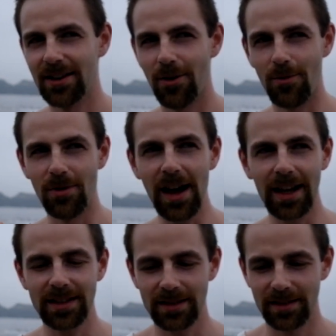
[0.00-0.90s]

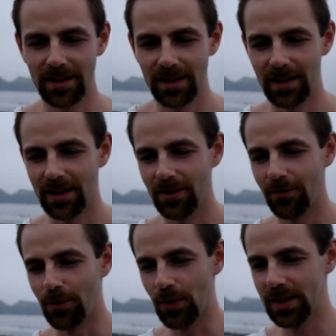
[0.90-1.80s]
right
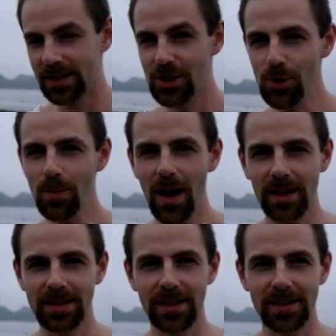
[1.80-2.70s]
for these 2
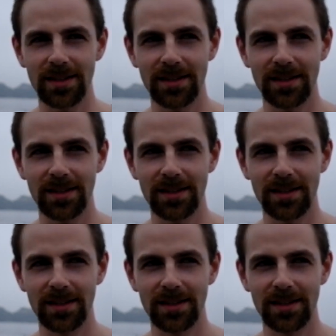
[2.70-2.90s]
boxes